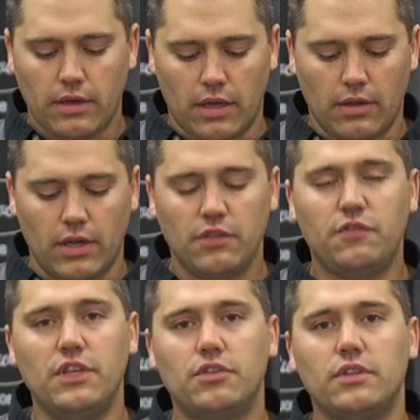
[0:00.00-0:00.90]
Now the nice
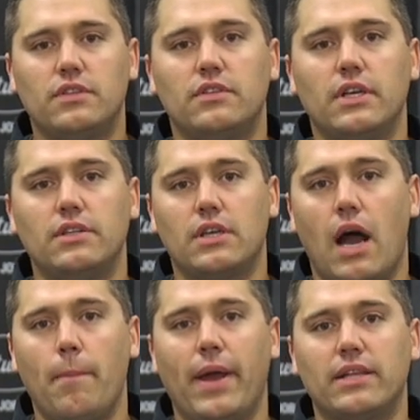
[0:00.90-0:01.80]
feature is this nice
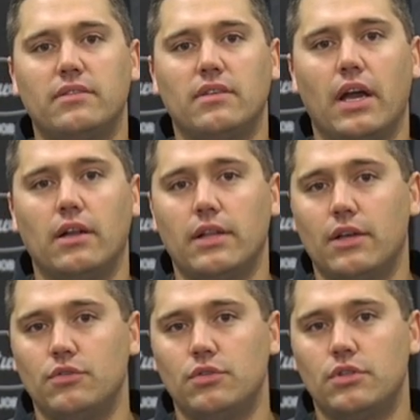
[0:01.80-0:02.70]
compact design
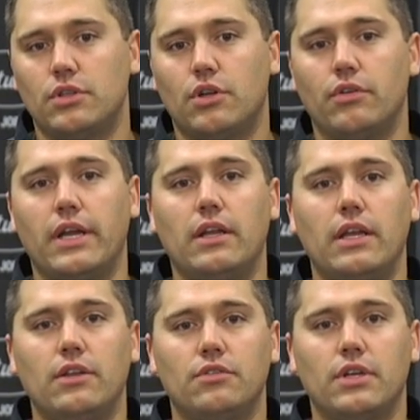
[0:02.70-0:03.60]
allows users to create
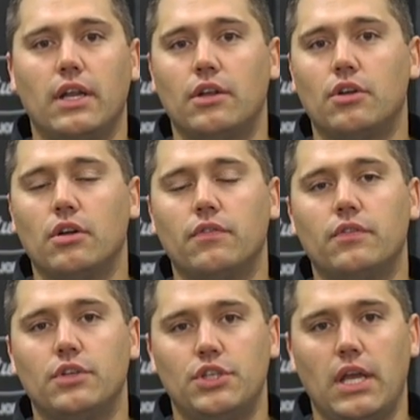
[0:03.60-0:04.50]
intricate and
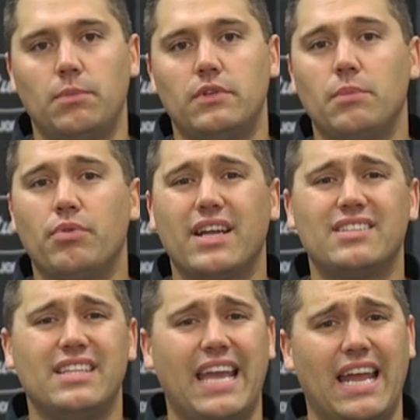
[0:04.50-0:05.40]
curved shapes in
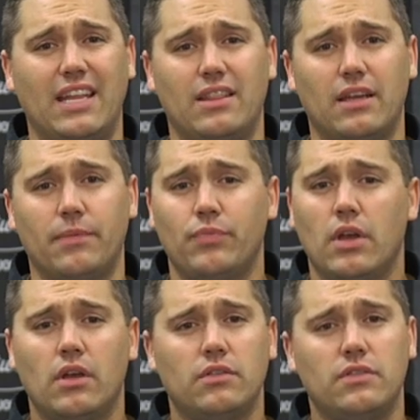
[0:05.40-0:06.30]
practically anything.
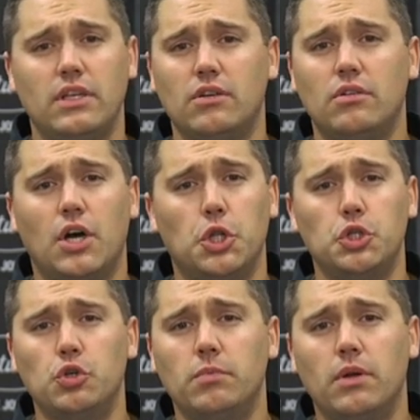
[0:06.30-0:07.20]
Steel,
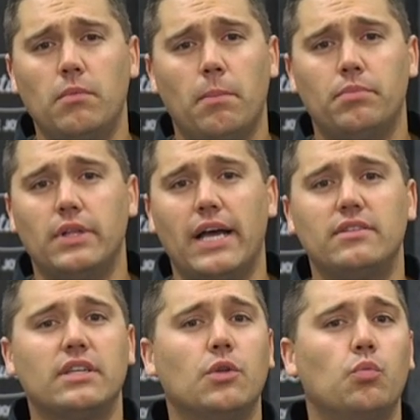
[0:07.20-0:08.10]
aluminum,
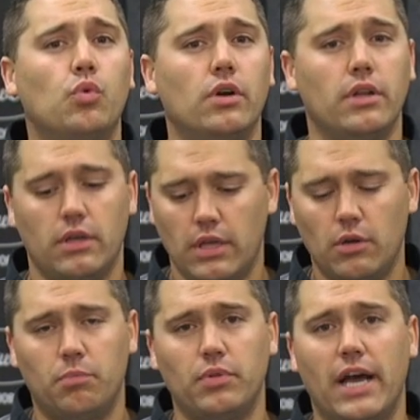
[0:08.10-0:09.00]
plastic, and wood.
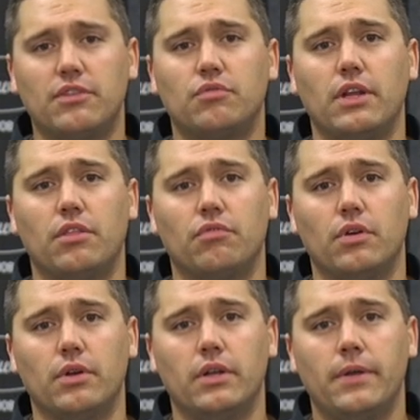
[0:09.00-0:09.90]
It'll blast right
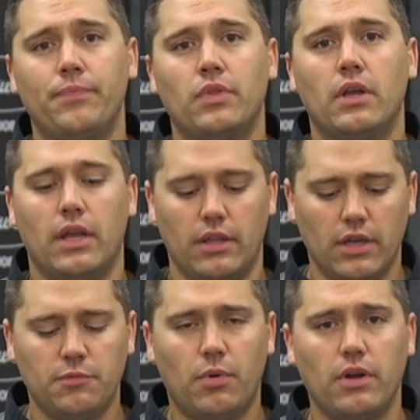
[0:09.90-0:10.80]
through it. And the
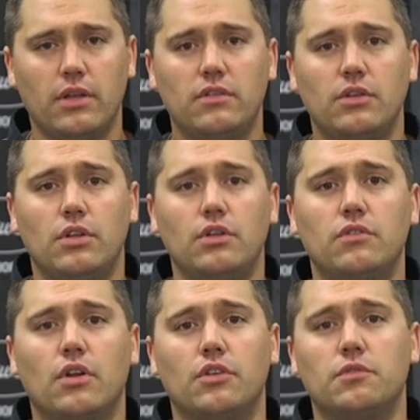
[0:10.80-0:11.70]
nice part is you can
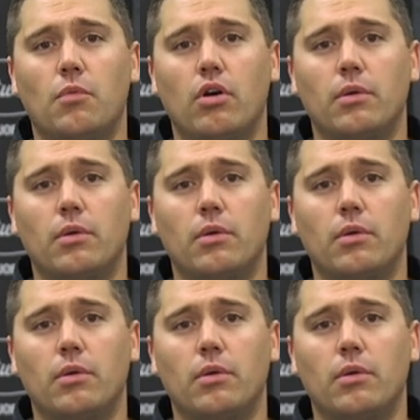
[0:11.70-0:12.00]
use it on a small